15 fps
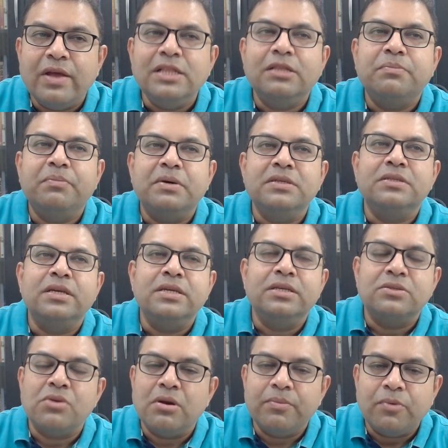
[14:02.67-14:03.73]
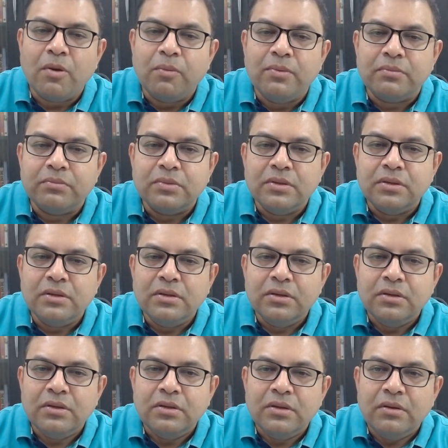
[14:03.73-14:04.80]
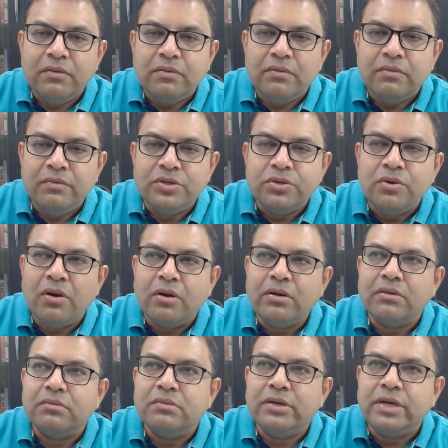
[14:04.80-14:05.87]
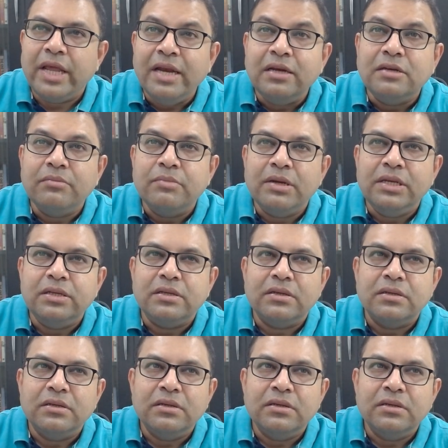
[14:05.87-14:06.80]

wealth per se is not a problem. We should not taint money.